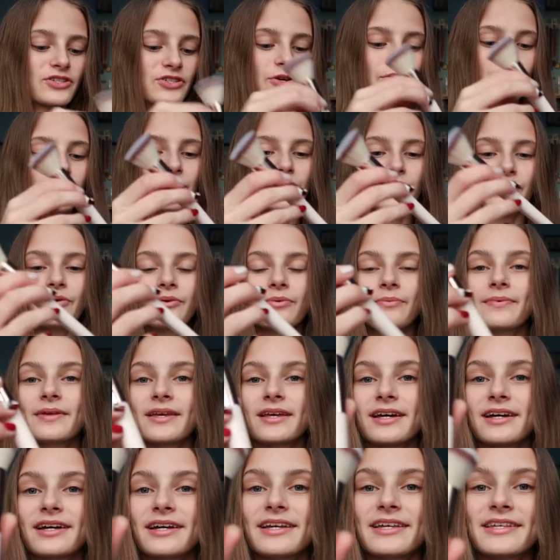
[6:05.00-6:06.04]
so cute
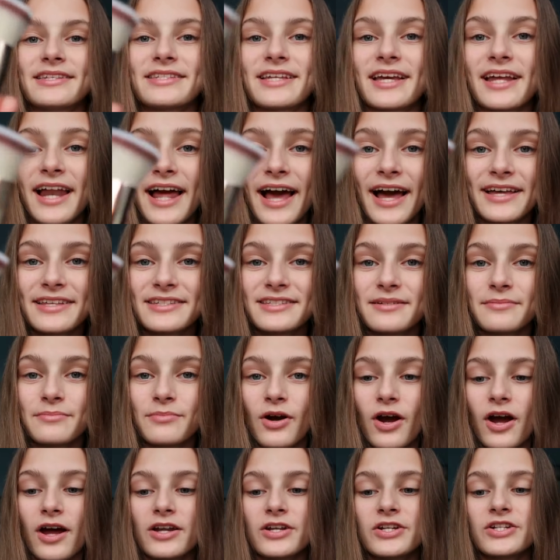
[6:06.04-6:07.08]
because it has the
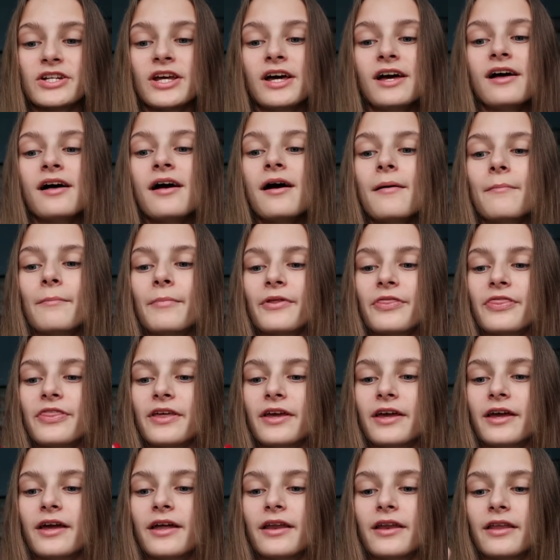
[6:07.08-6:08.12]
brush but
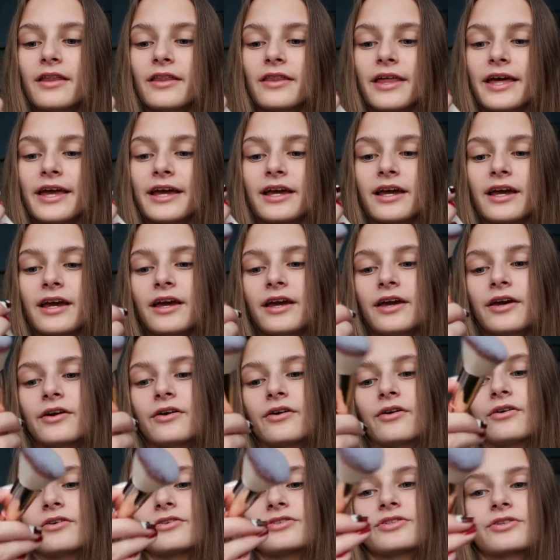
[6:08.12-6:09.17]
then like it
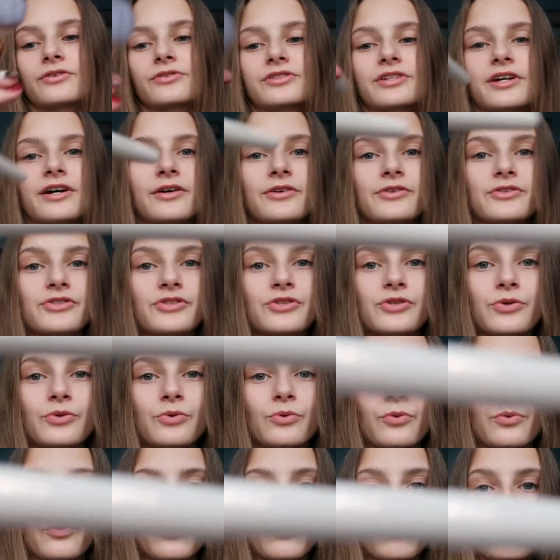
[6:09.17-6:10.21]
also tells
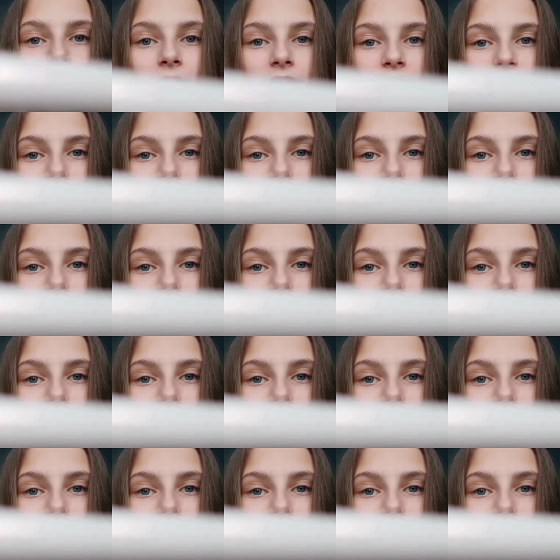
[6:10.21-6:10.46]
you what